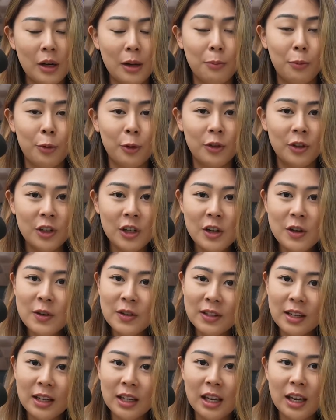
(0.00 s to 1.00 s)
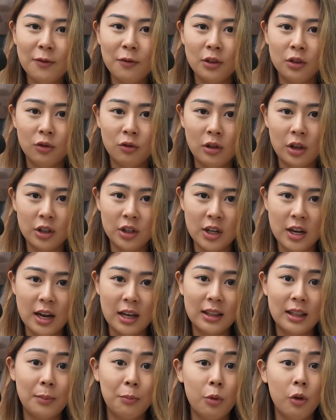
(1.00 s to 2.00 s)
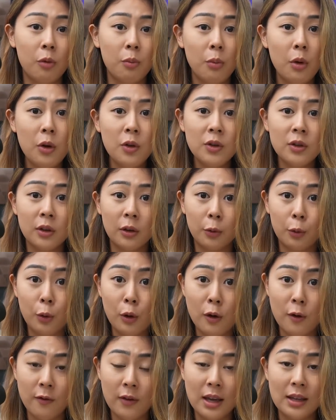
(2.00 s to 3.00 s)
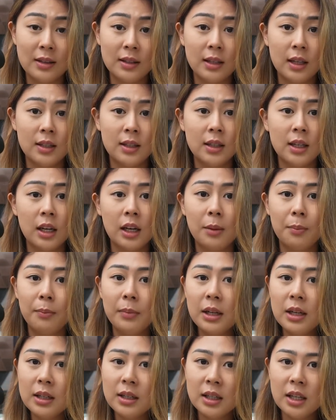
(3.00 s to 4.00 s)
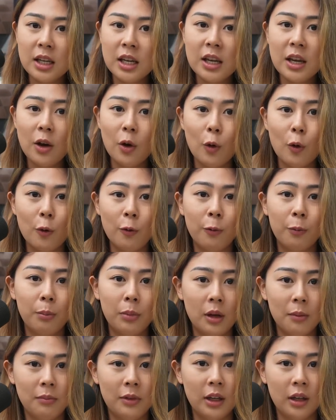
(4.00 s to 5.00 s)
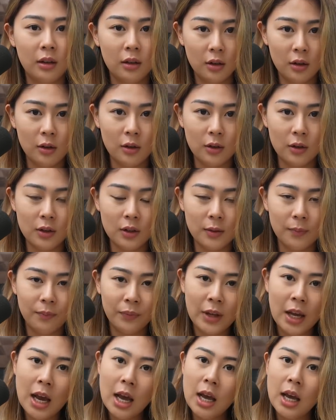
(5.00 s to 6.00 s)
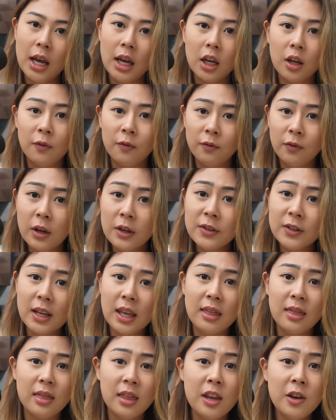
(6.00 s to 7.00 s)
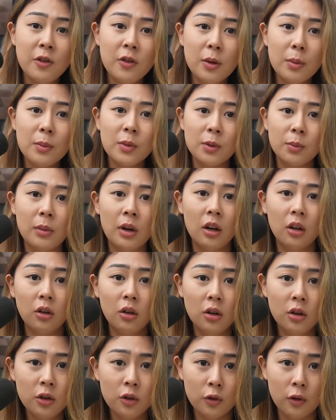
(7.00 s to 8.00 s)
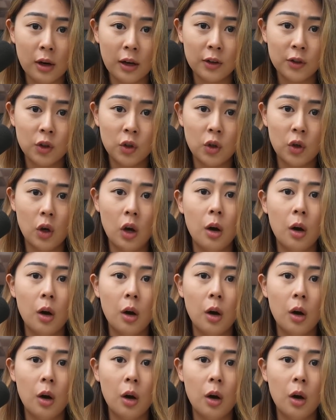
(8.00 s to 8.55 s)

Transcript: by producing infrastructure that promotes the growth and sustainability of public goods. It converts Ethereum smart contracts to